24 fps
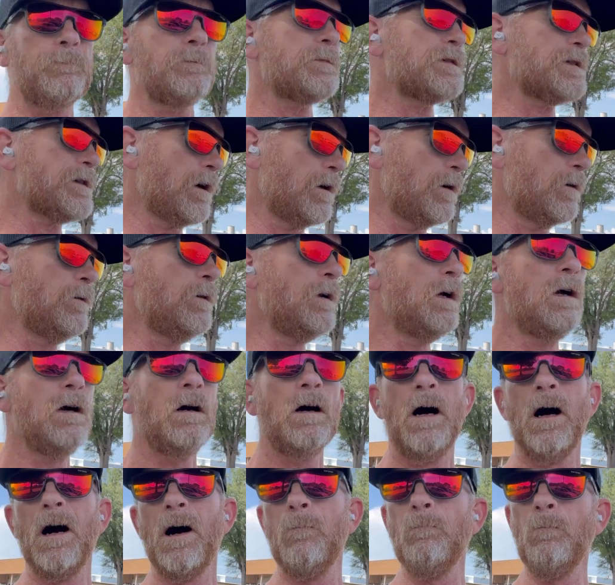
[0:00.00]
So
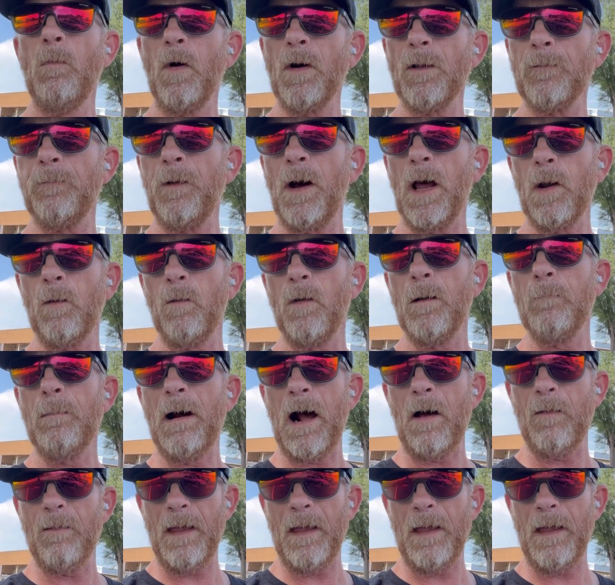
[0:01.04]
uh, more to follow about